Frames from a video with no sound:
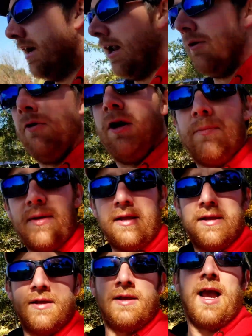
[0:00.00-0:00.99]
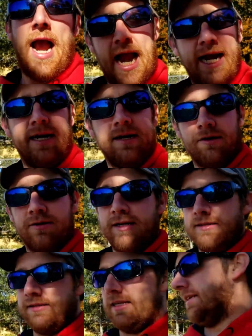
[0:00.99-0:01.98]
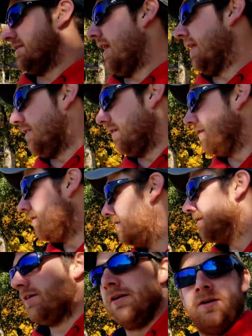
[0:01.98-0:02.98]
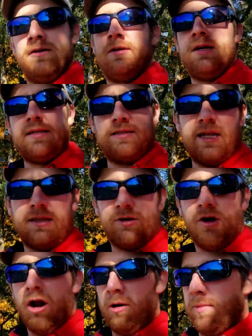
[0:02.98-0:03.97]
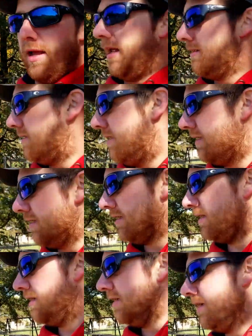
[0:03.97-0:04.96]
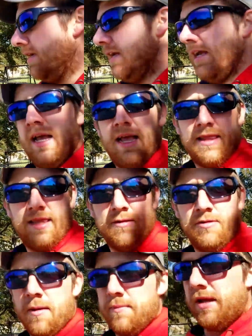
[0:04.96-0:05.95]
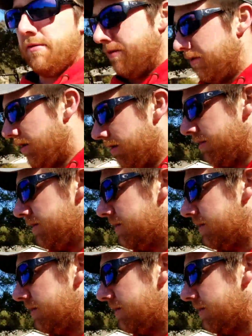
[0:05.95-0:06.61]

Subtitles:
I don't want to be 80 degrees inside the garden beds and then not be able to grow.